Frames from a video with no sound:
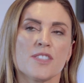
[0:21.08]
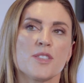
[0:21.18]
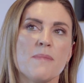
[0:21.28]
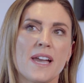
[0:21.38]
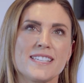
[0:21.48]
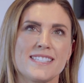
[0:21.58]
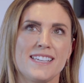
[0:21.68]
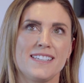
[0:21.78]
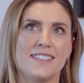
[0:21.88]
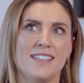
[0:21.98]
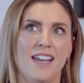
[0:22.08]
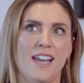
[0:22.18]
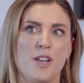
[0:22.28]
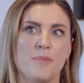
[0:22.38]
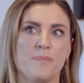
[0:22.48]
The magazine
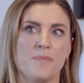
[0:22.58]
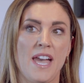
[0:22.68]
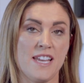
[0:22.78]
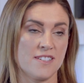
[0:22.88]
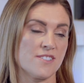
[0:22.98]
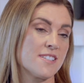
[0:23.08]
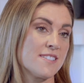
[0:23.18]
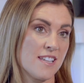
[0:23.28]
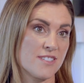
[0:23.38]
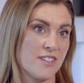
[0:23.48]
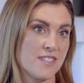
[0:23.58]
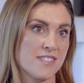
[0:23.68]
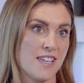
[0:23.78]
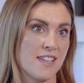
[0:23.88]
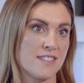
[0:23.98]
editors had sat down and
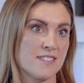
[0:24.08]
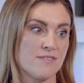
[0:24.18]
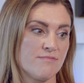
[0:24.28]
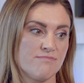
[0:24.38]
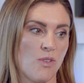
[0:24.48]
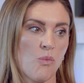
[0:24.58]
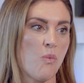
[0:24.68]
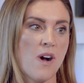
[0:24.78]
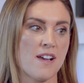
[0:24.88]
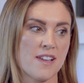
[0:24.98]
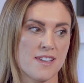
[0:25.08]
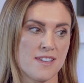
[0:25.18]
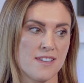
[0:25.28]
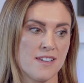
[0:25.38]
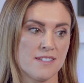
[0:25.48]
said,
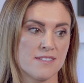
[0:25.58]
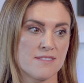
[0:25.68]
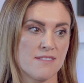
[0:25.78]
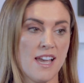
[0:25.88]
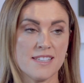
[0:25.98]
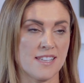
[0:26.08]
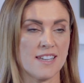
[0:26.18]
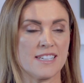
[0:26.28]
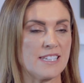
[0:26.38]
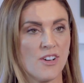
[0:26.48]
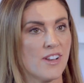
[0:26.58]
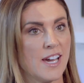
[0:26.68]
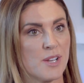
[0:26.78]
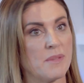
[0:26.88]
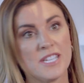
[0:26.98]
why has cycling not
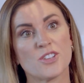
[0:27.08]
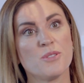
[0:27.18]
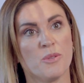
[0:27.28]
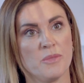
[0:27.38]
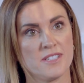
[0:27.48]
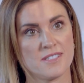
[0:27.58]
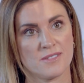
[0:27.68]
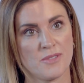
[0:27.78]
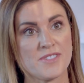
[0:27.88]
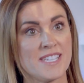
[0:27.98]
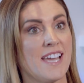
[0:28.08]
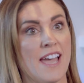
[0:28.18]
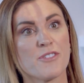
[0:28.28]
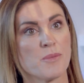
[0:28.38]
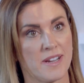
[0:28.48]
had a Me Too moment? We've seen it
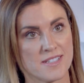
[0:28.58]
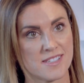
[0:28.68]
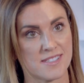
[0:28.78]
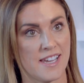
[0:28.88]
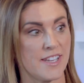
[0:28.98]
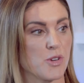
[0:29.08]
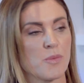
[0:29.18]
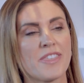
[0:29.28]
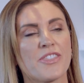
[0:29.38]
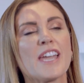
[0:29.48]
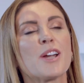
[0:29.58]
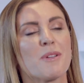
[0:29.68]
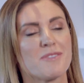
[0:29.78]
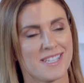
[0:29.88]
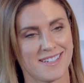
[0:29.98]
everywhere in society, or we think
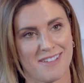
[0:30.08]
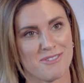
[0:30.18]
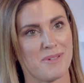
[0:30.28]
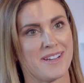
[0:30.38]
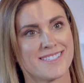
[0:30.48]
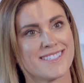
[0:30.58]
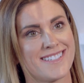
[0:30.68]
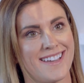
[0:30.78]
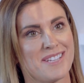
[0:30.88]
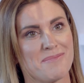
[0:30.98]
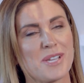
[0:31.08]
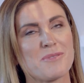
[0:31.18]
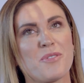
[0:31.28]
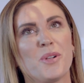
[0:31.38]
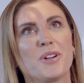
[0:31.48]
we've seen it everywhere in society, and because
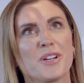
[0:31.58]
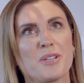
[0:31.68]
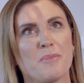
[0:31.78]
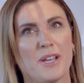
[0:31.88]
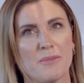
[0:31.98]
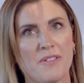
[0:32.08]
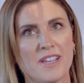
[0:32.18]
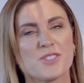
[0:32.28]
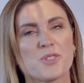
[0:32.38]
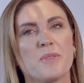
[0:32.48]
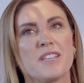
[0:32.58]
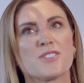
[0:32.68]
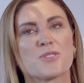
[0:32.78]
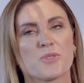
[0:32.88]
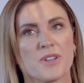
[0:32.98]
we've all heard about it, we've had so many
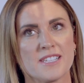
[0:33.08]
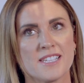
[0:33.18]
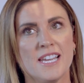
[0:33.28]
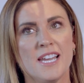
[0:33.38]
stories,